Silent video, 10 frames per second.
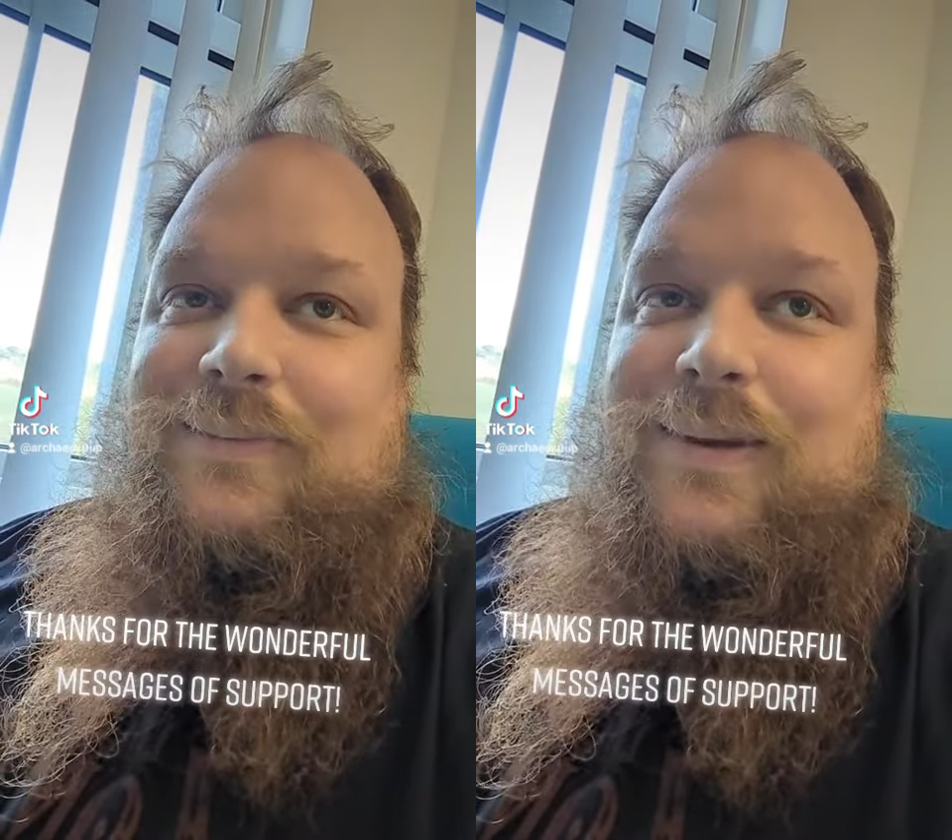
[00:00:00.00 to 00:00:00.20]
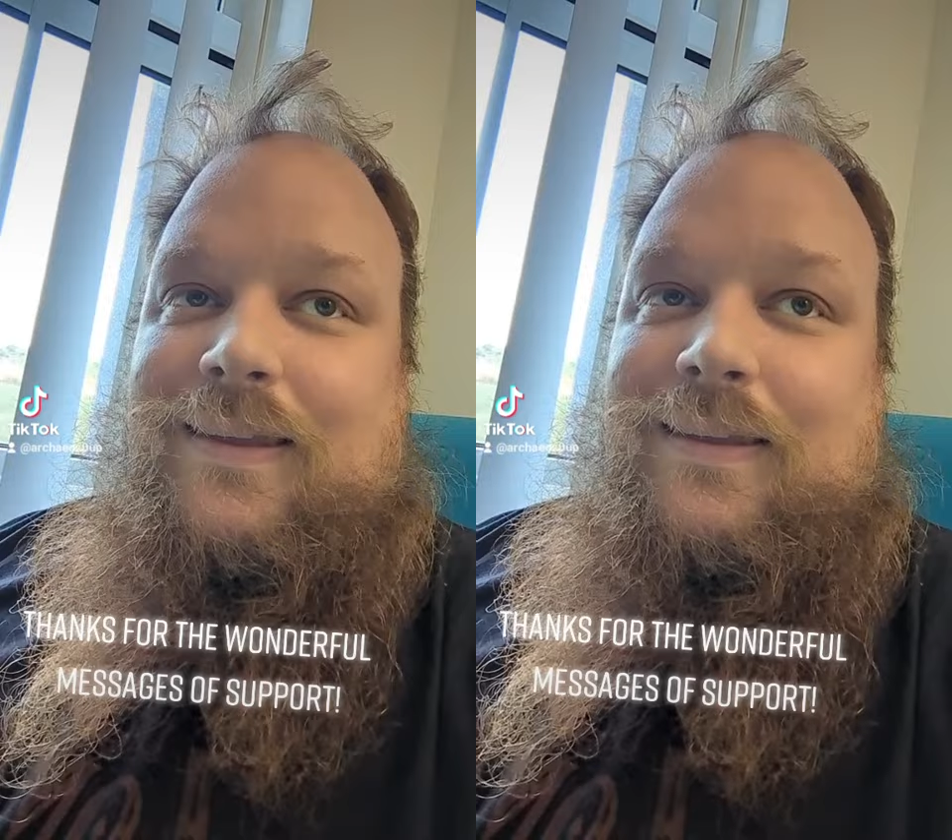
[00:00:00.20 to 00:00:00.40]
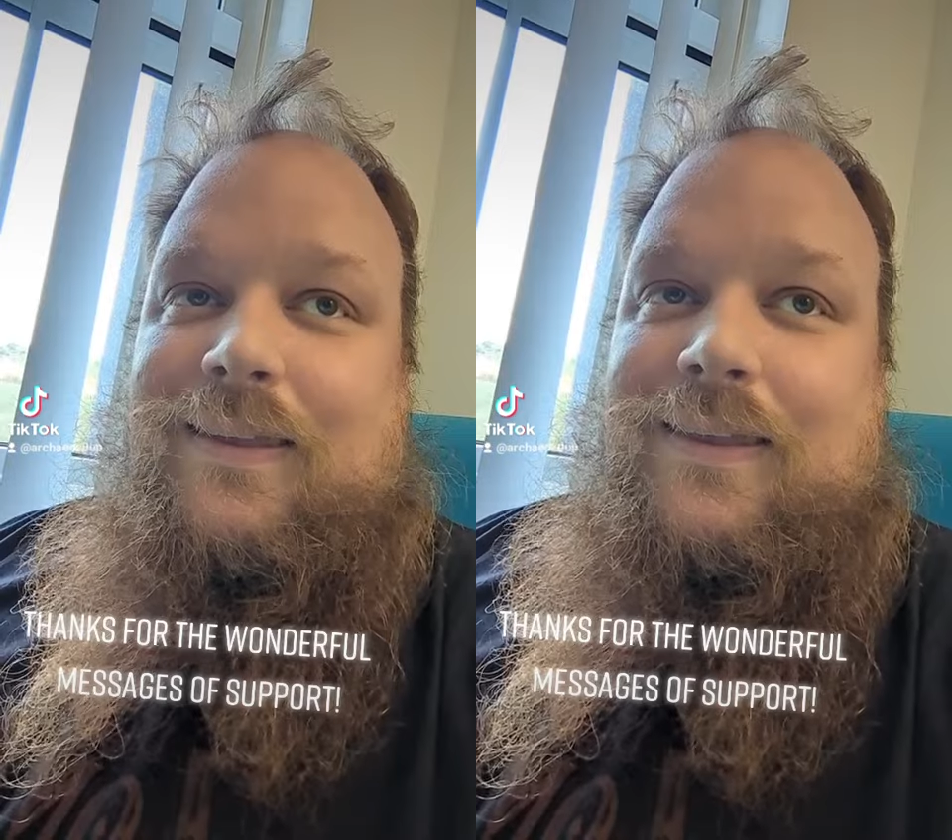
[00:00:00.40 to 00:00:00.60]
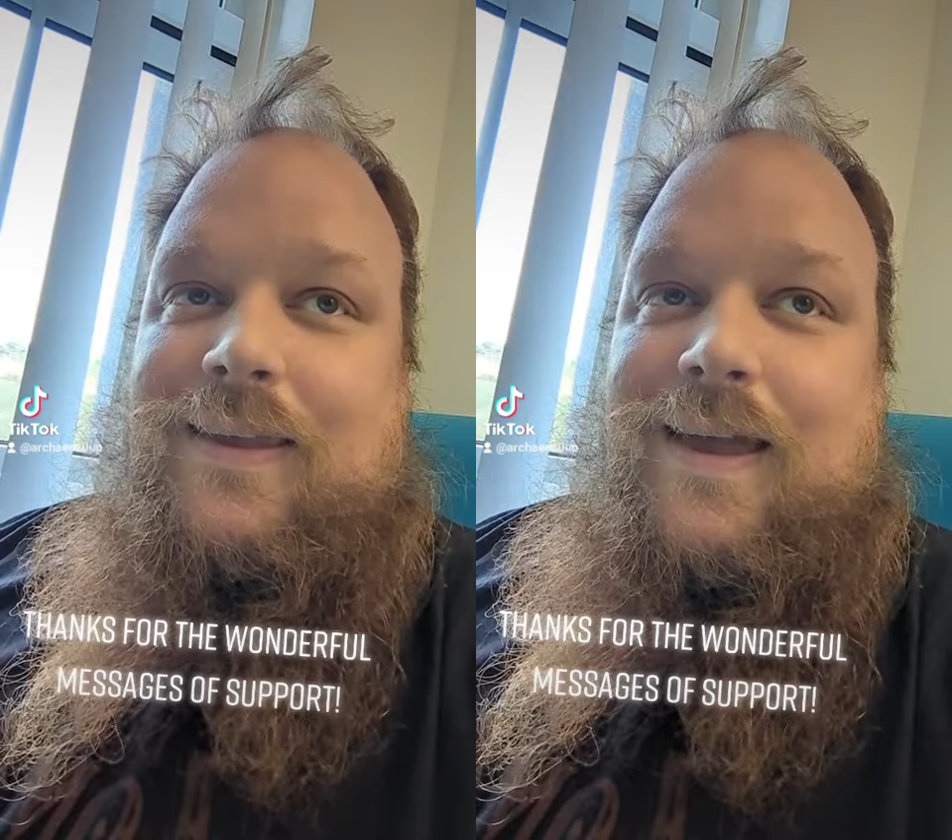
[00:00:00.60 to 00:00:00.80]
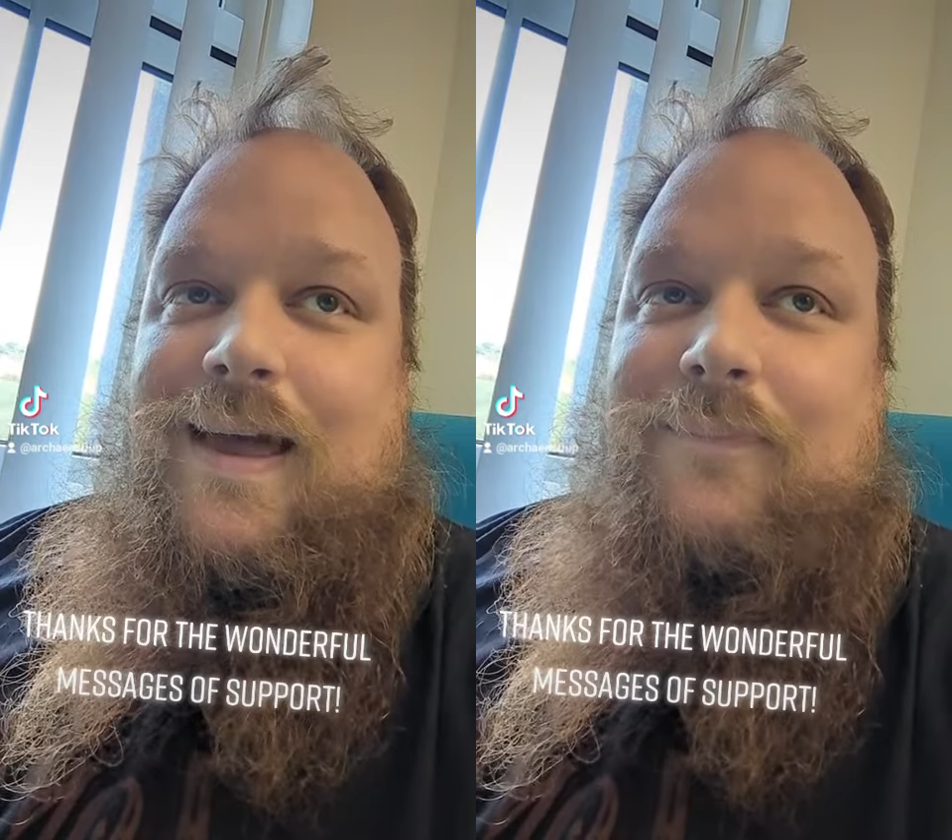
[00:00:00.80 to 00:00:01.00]
with
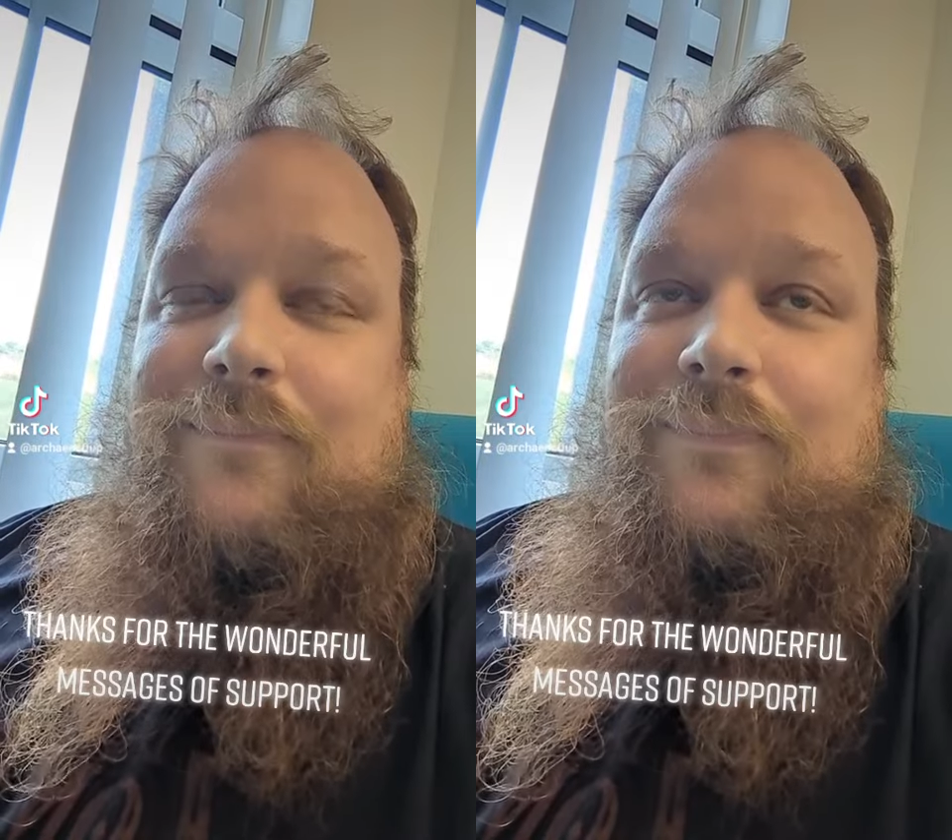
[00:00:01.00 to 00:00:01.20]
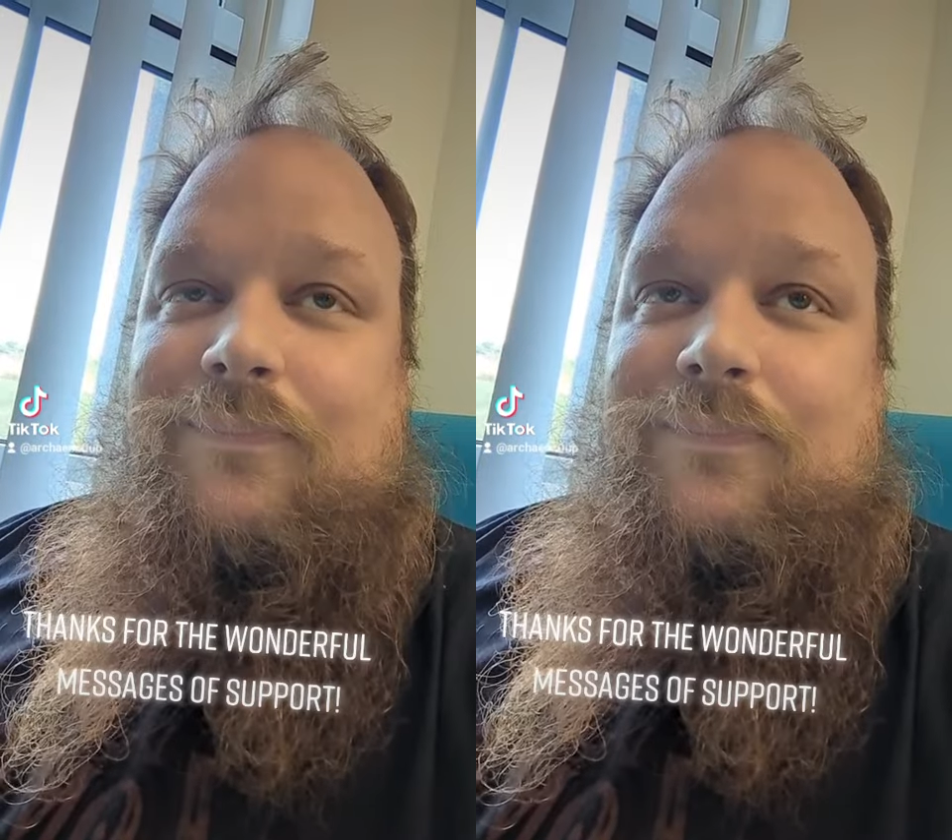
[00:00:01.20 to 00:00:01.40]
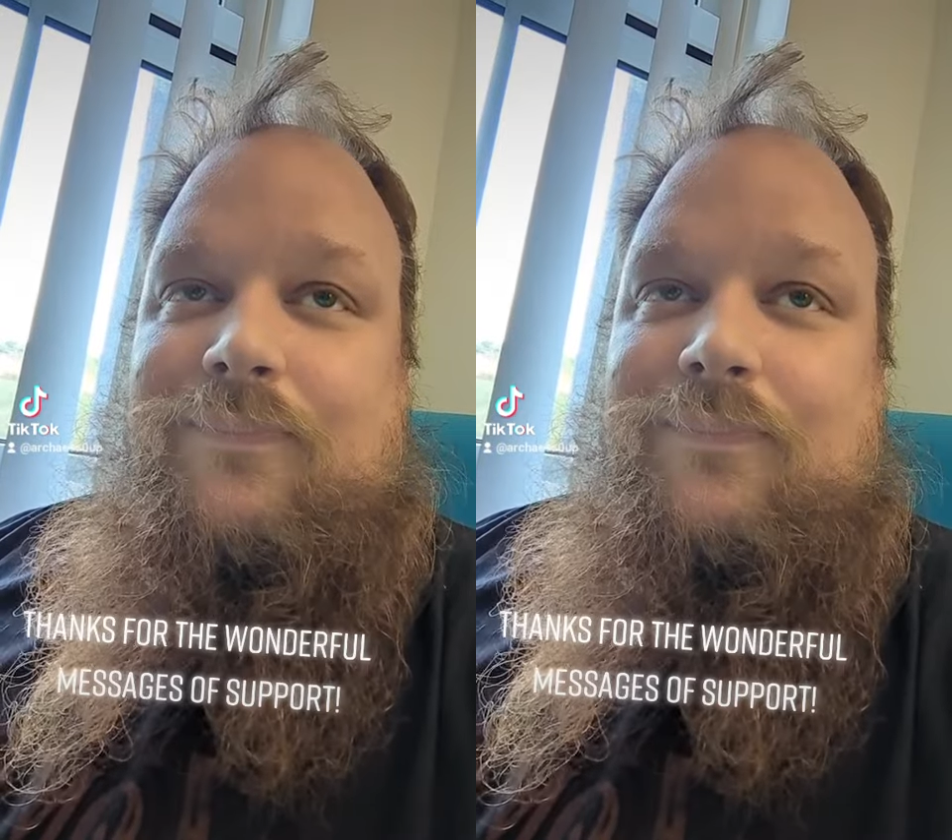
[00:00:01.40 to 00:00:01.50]
um,